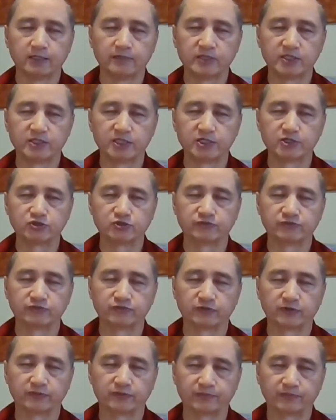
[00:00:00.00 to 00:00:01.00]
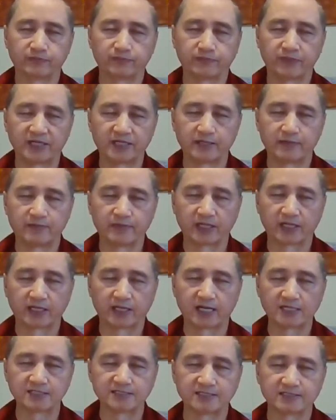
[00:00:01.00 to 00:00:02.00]
limitation from
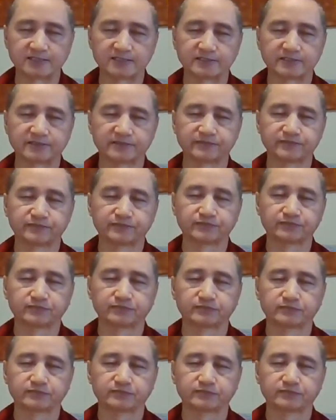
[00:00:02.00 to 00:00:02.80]
pandemic crisis.